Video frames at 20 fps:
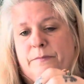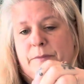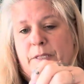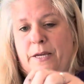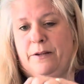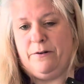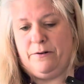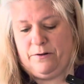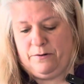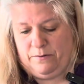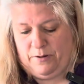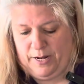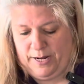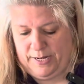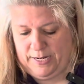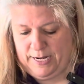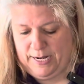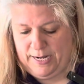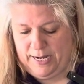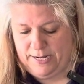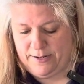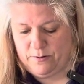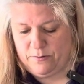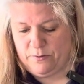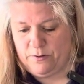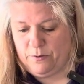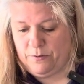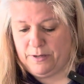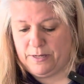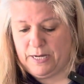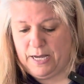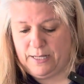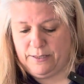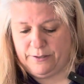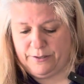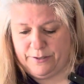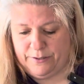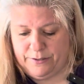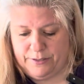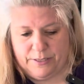don't know. I don't know the
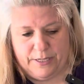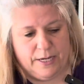colors.